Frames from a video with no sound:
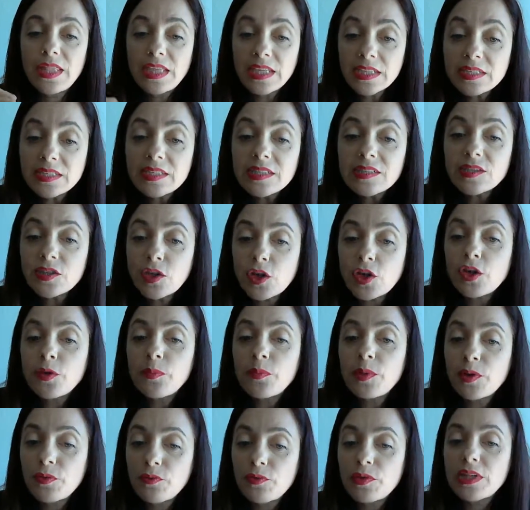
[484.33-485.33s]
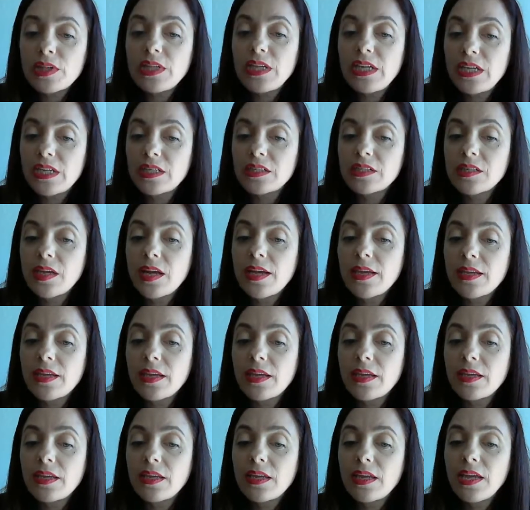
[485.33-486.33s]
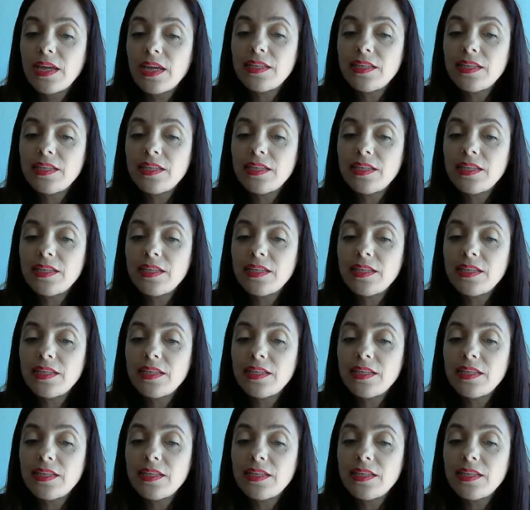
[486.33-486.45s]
this is going to be really exciting.